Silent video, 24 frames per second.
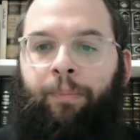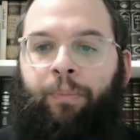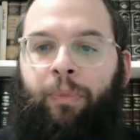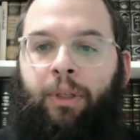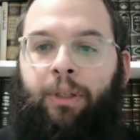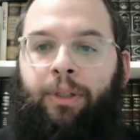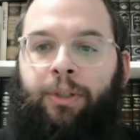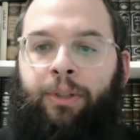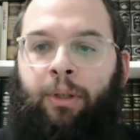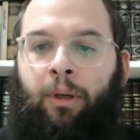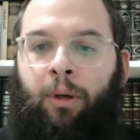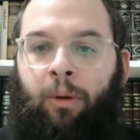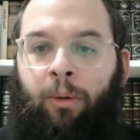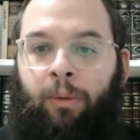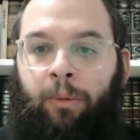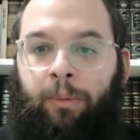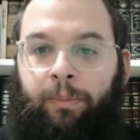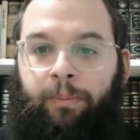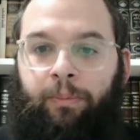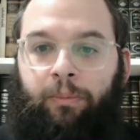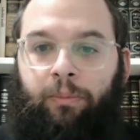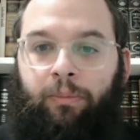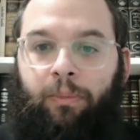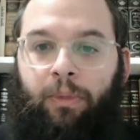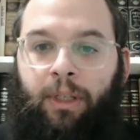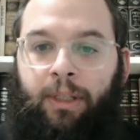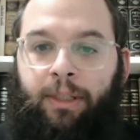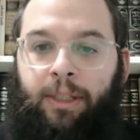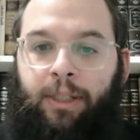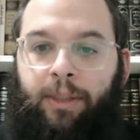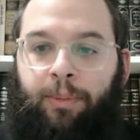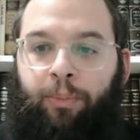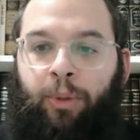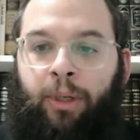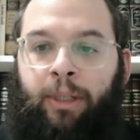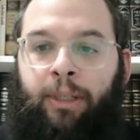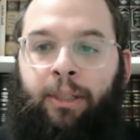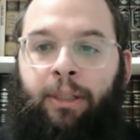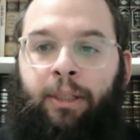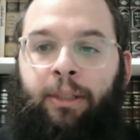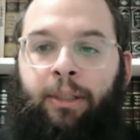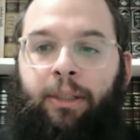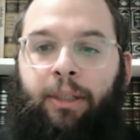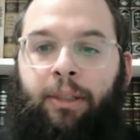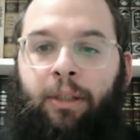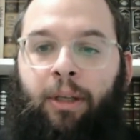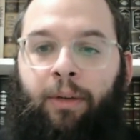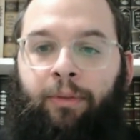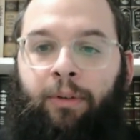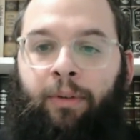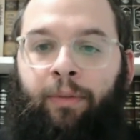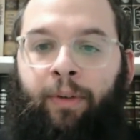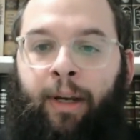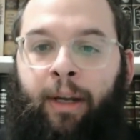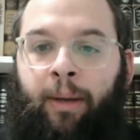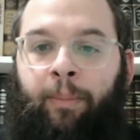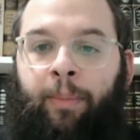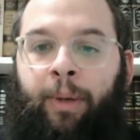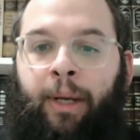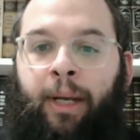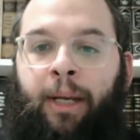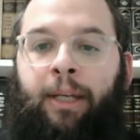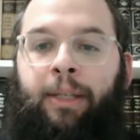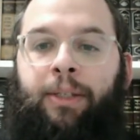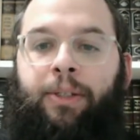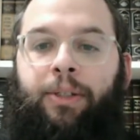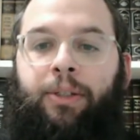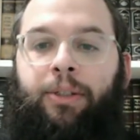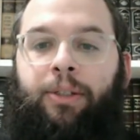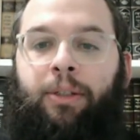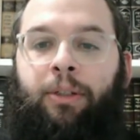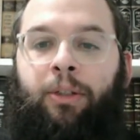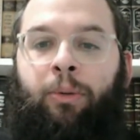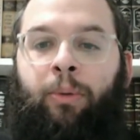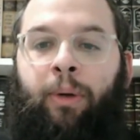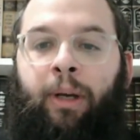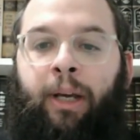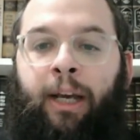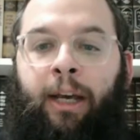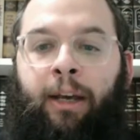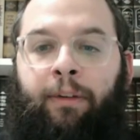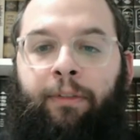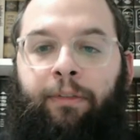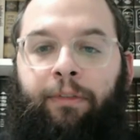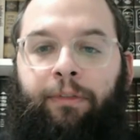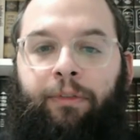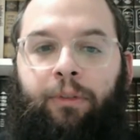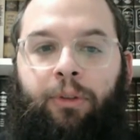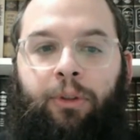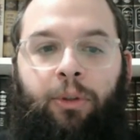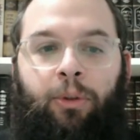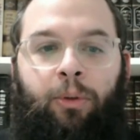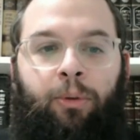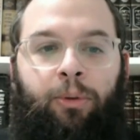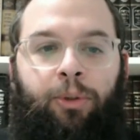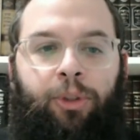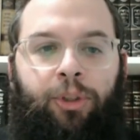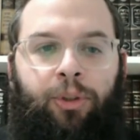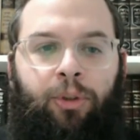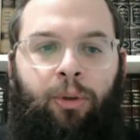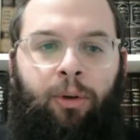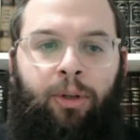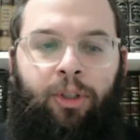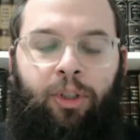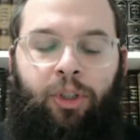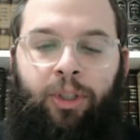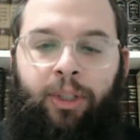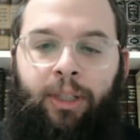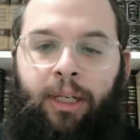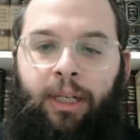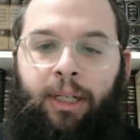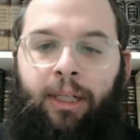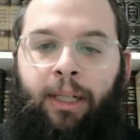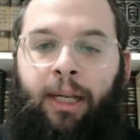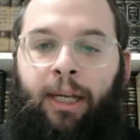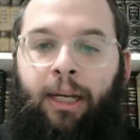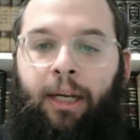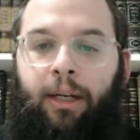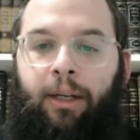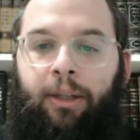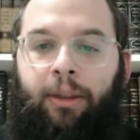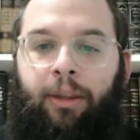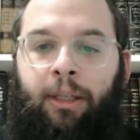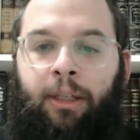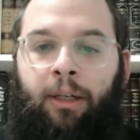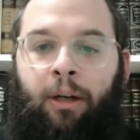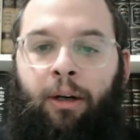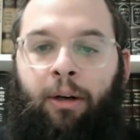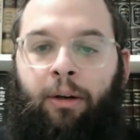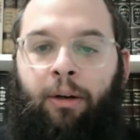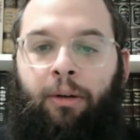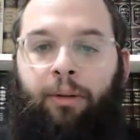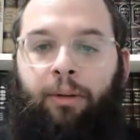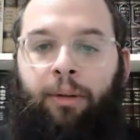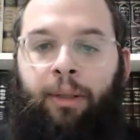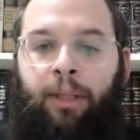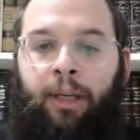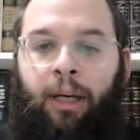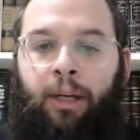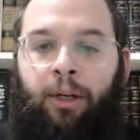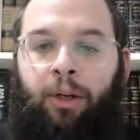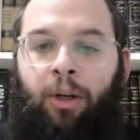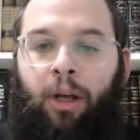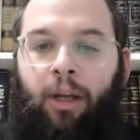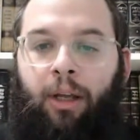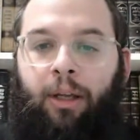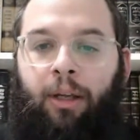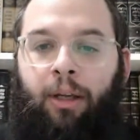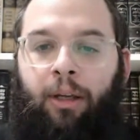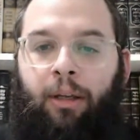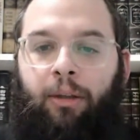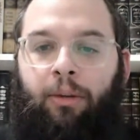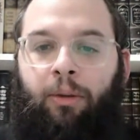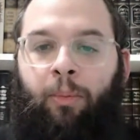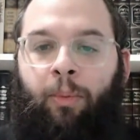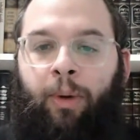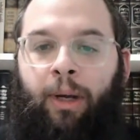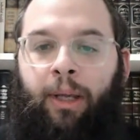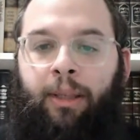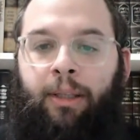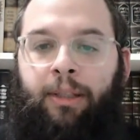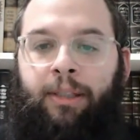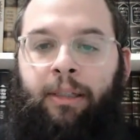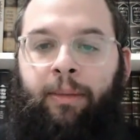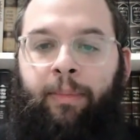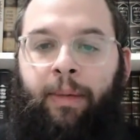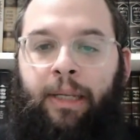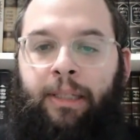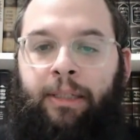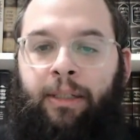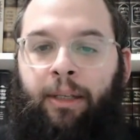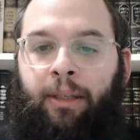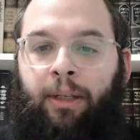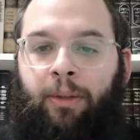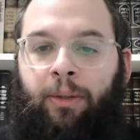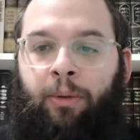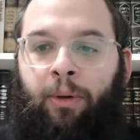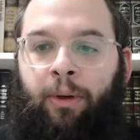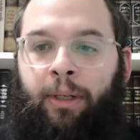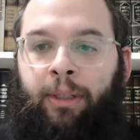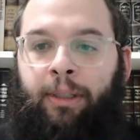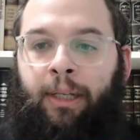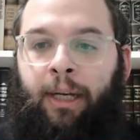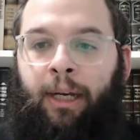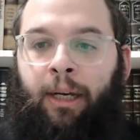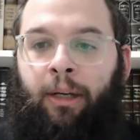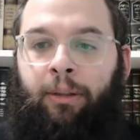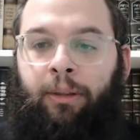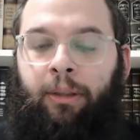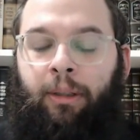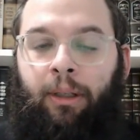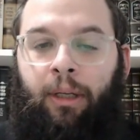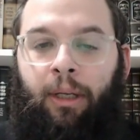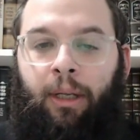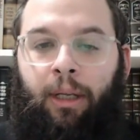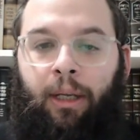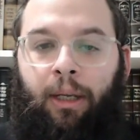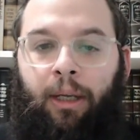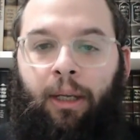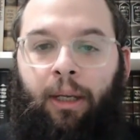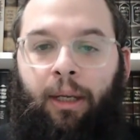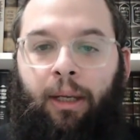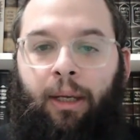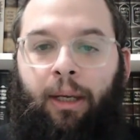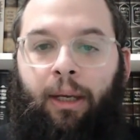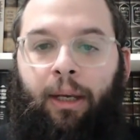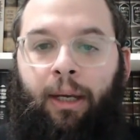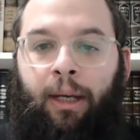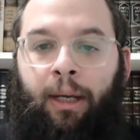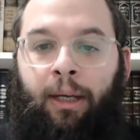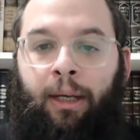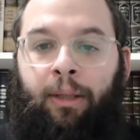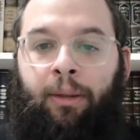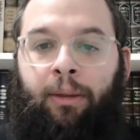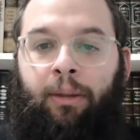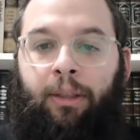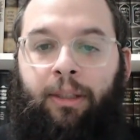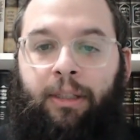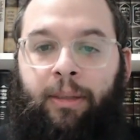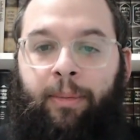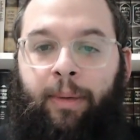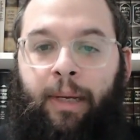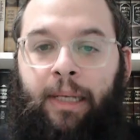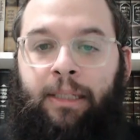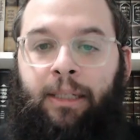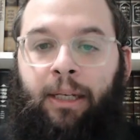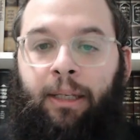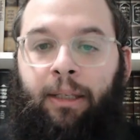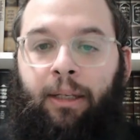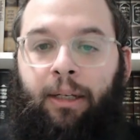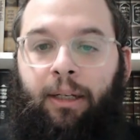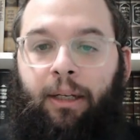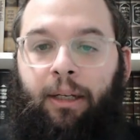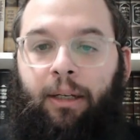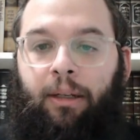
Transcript: So this is printed in Tafkuf Ayin Beis. You have two short shtiklach that are the hanacha, the way that Tzemach Tzedek wrote it down, and the Tzemach Tzedek